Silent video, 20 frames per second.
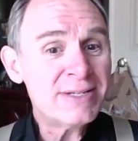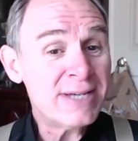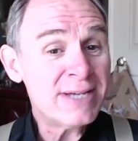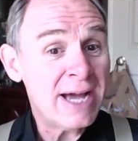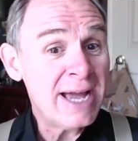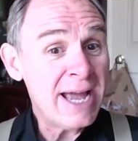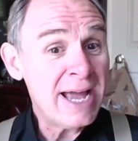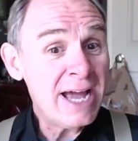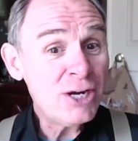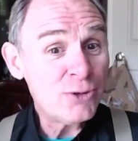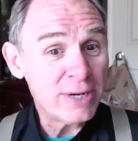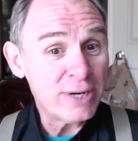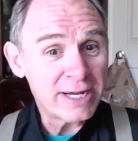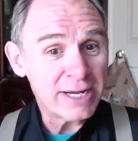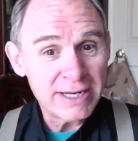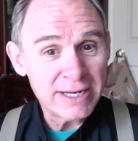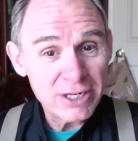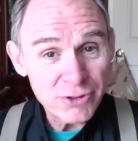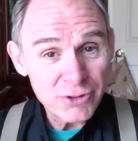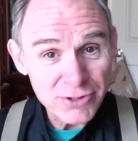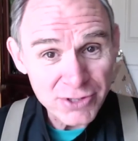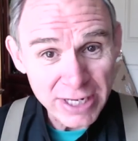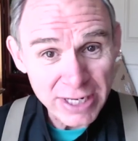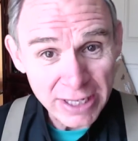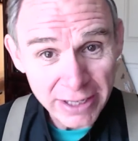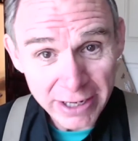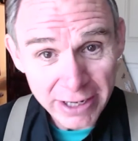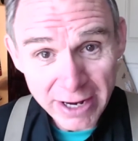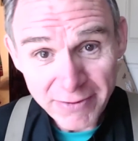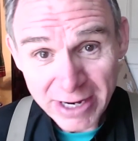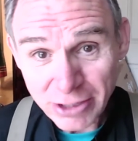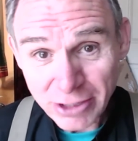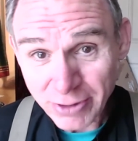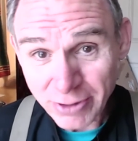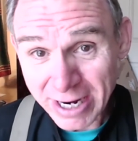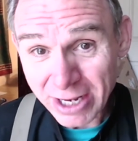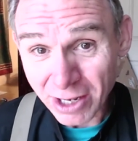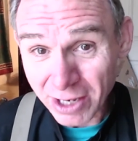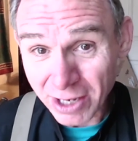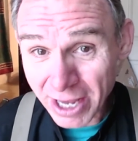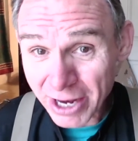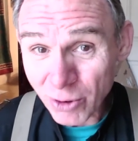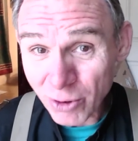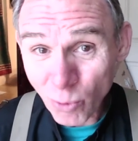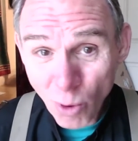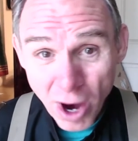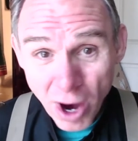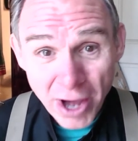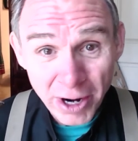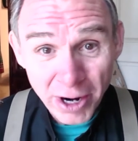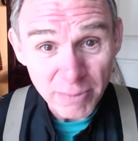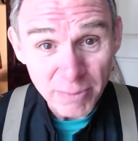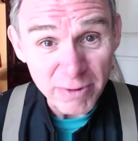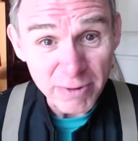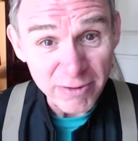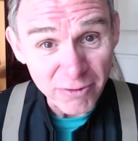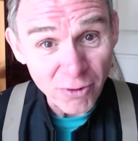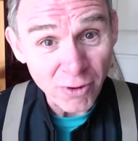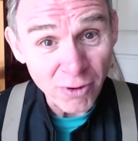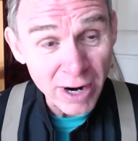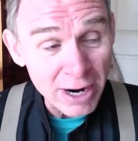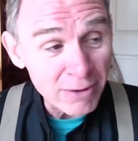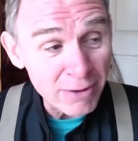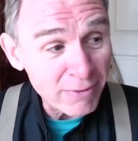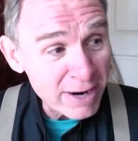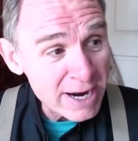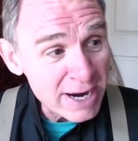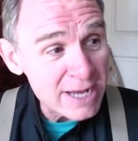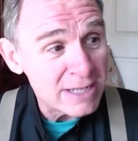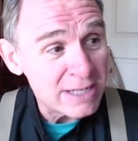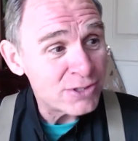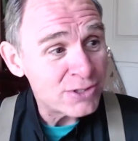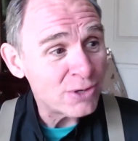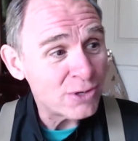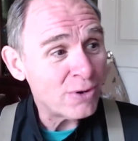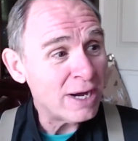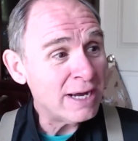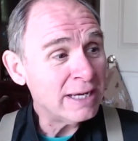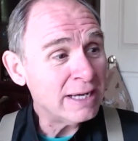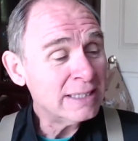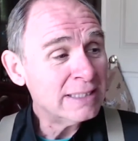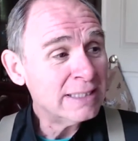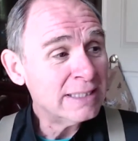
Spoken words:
I had drinking, interestingly enough, I drank a lot of water before I ran, so I